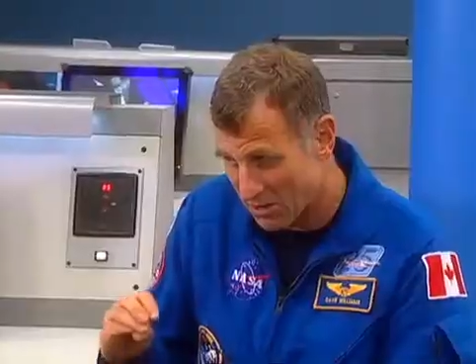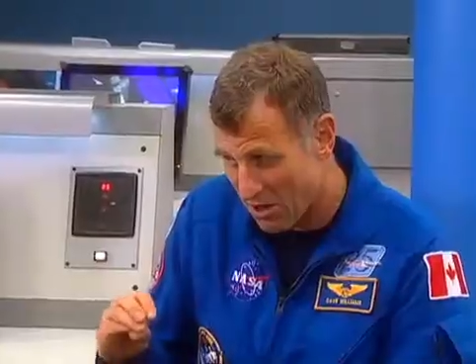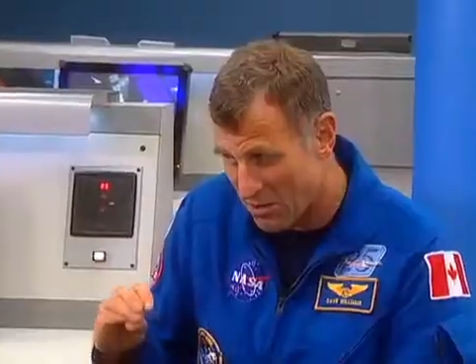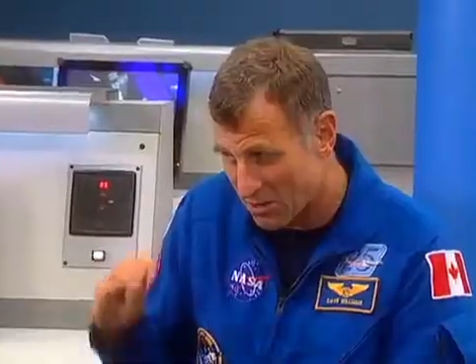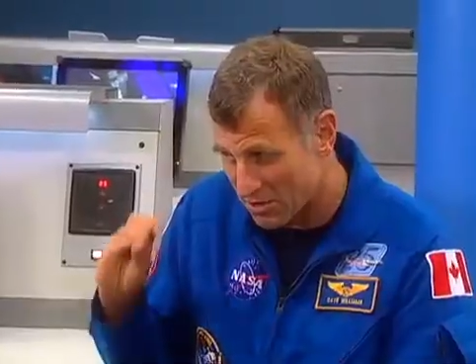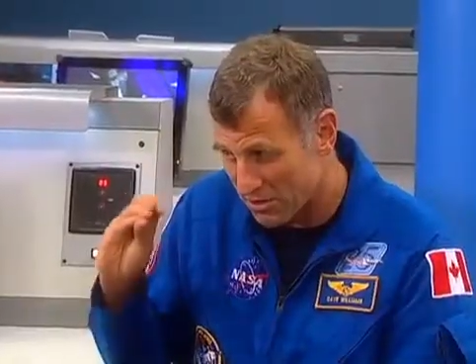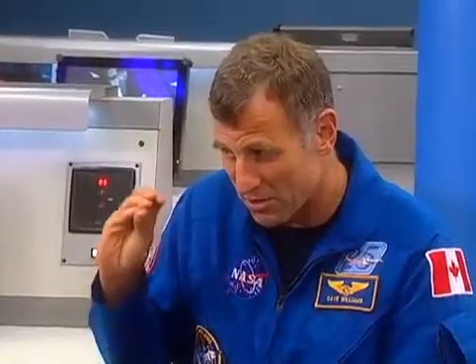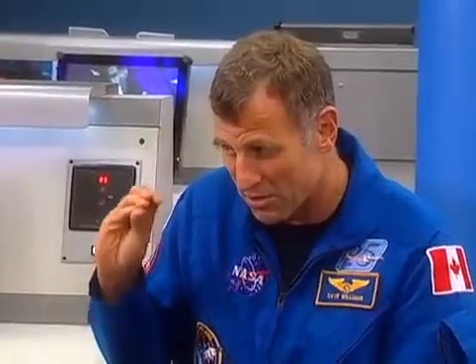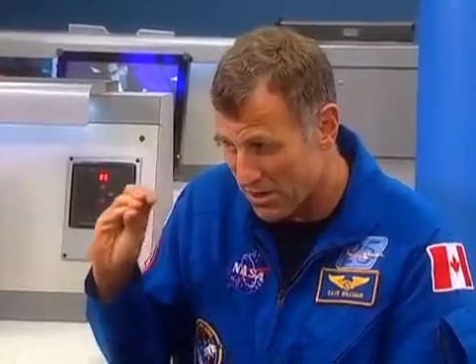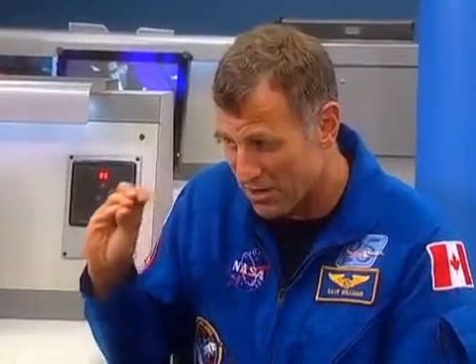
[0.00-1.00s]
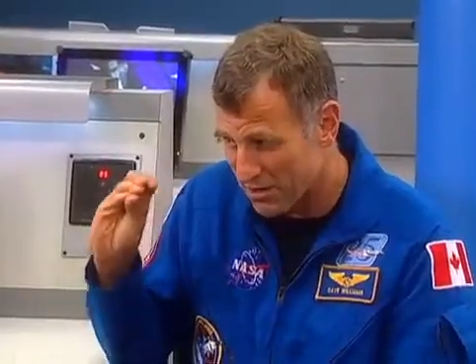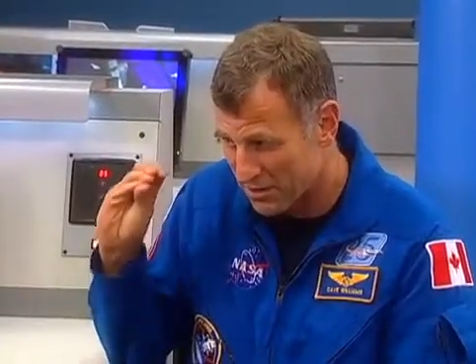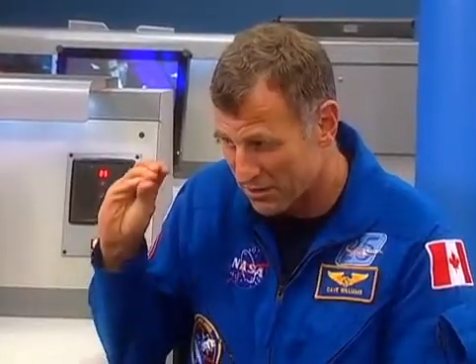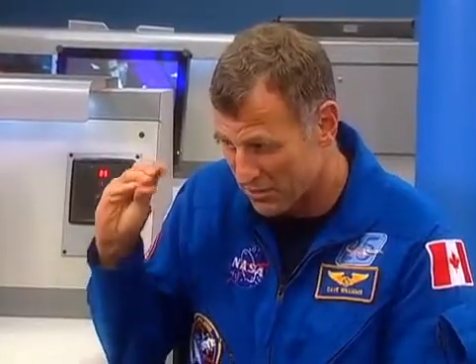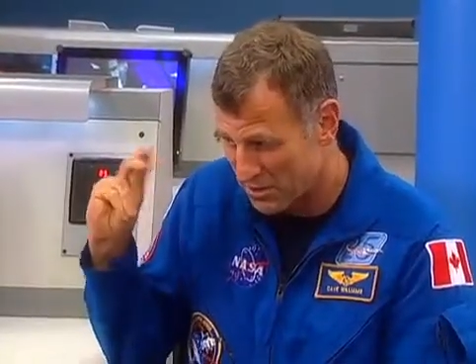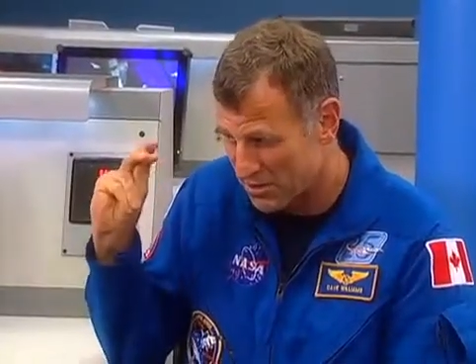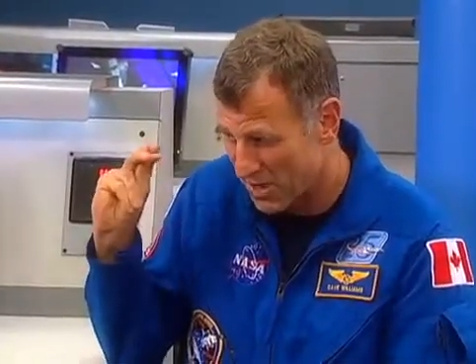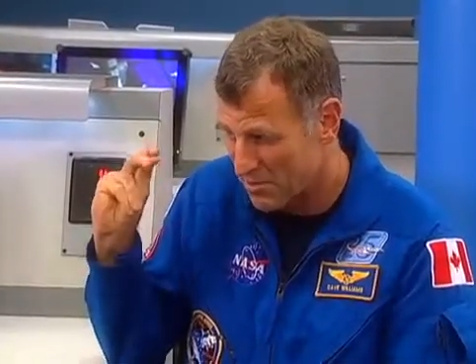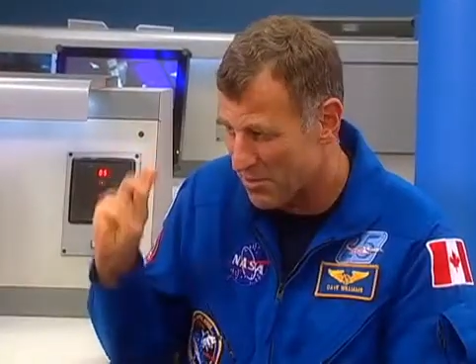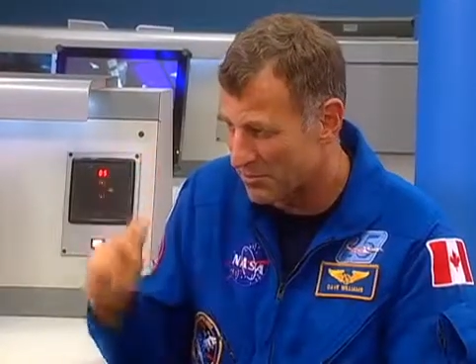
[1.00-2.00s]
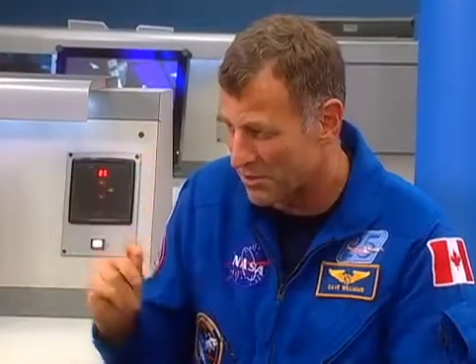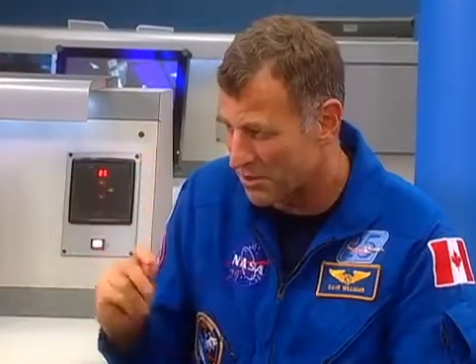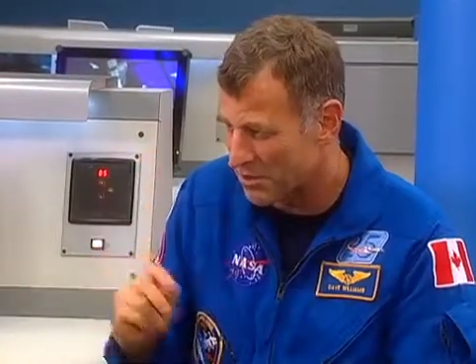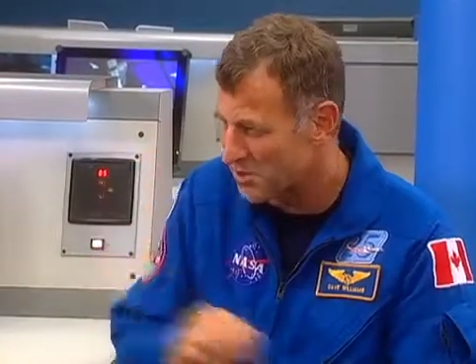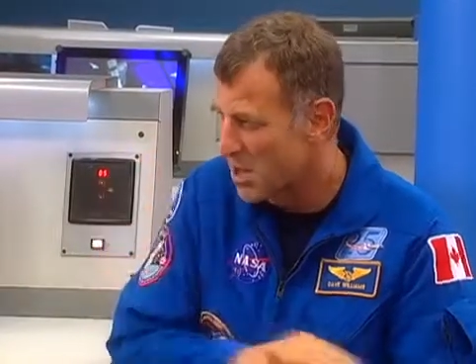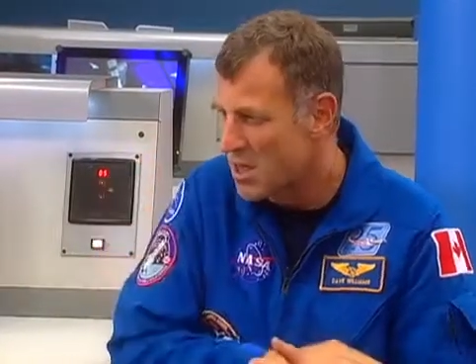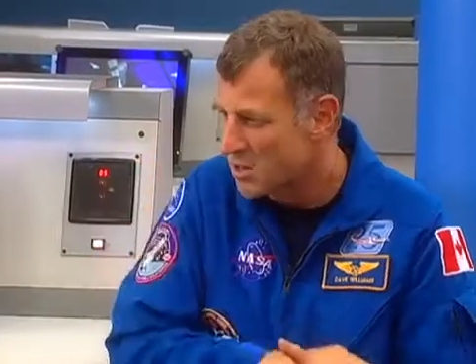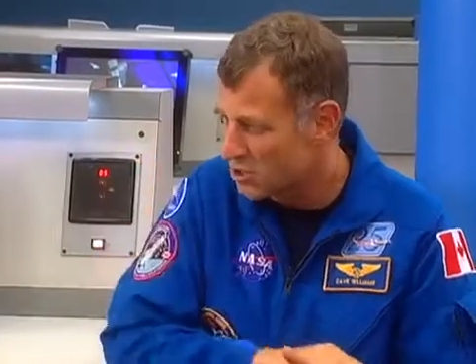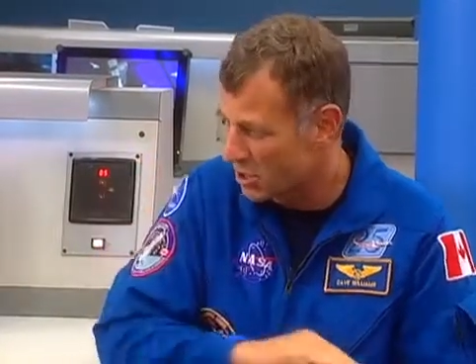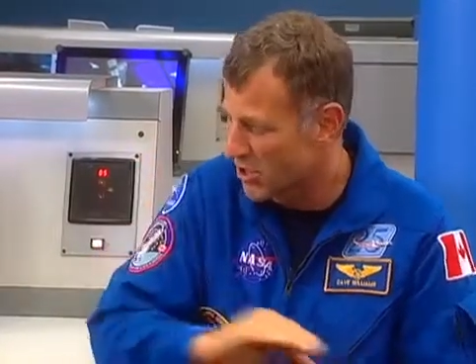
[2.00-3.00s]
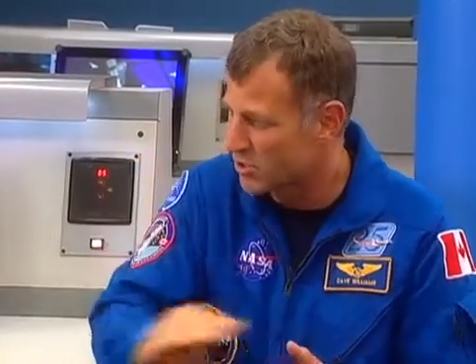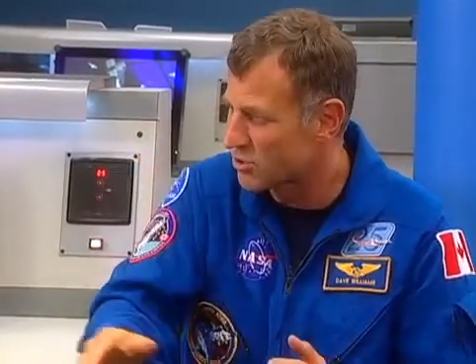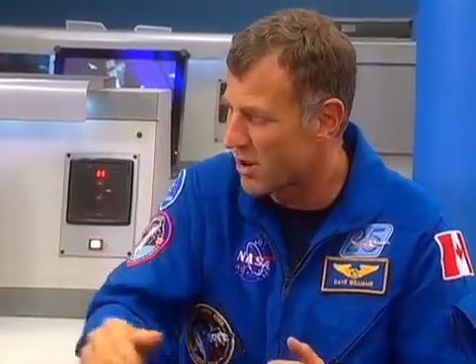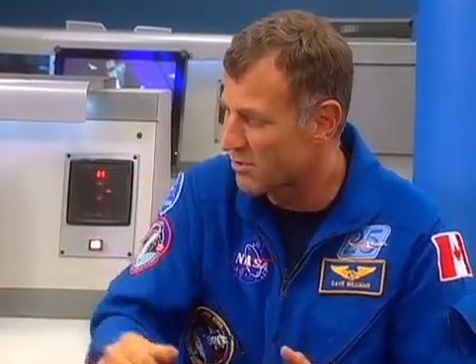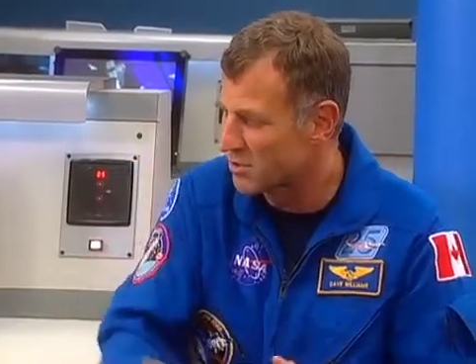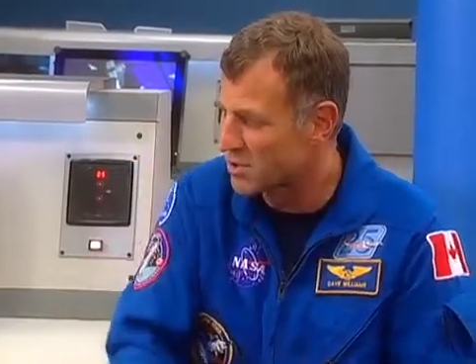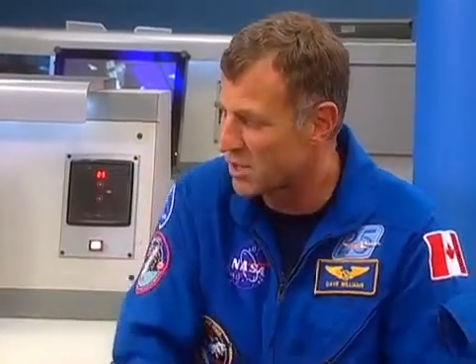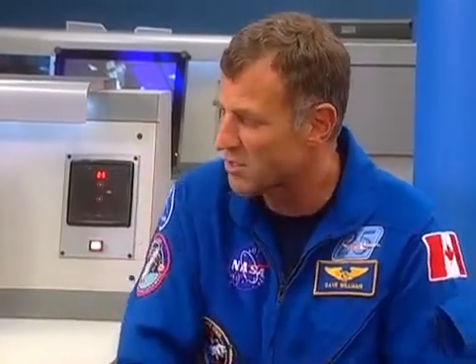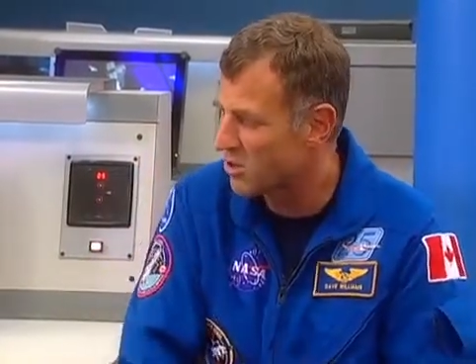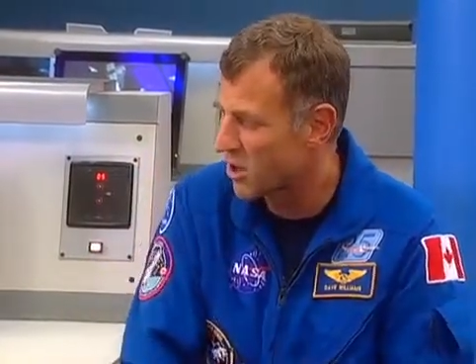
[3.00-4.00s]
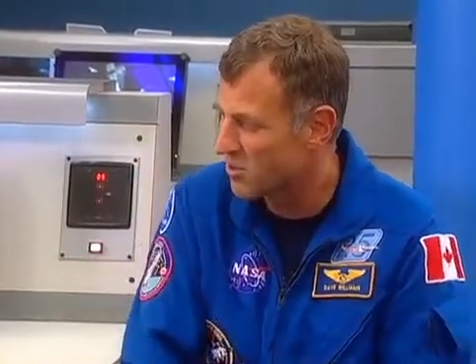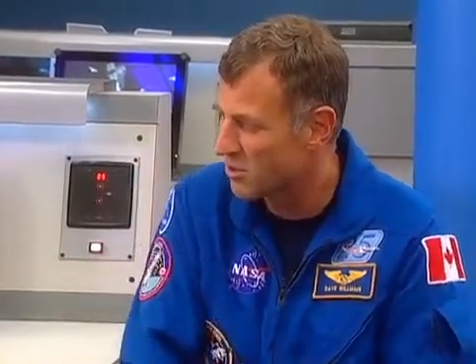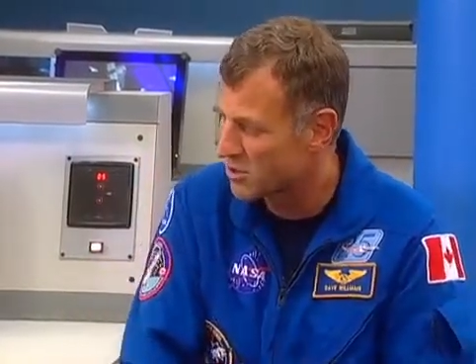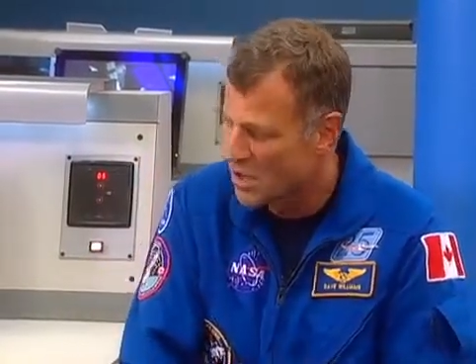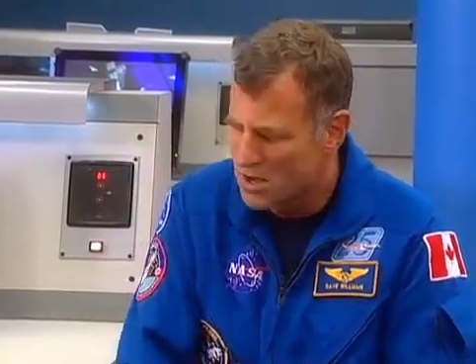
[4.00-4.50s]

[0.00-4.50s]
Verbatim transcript: kilometers every second. If I snap my fingers, shuttles travel 10 kilometers.